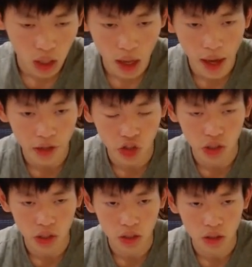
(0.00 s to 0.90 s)

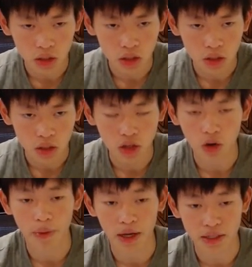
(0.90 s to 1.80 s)
actually no,
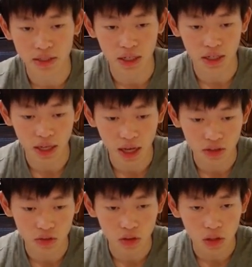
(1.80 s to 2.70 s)
black is not going to
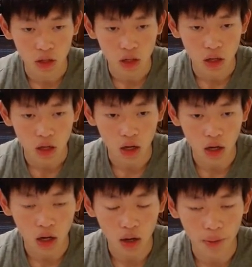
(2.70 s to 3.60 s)
castle.
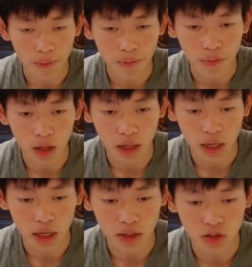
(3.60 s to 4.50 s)
Black
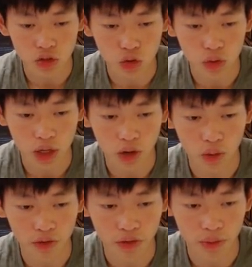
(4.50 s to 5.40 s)
has to get
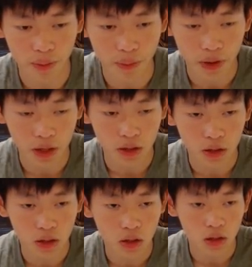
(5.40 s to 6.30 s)
away from the pin,
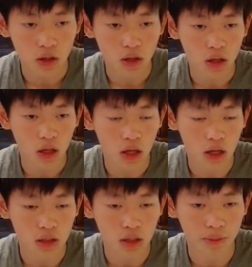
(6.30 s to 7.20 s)

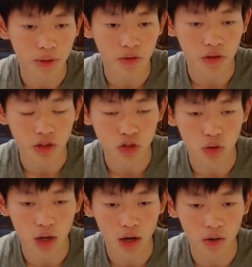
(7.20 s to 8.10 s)
and I'm not really
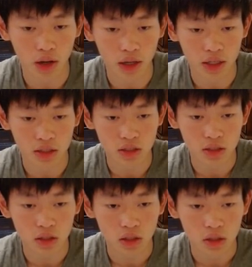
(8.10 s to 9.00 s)
sure how. I guess
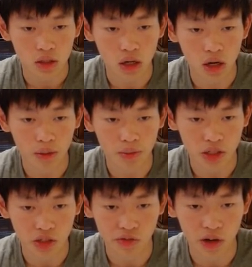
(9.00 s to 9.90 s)

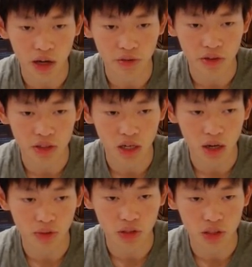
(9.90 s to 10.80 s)
knight g5 is an
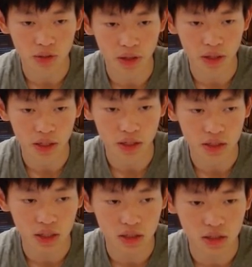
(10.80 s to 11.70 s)
option to play knight
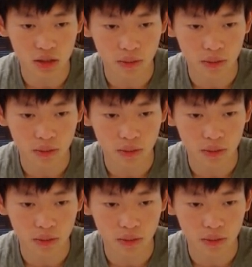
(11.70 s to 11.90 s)
e6,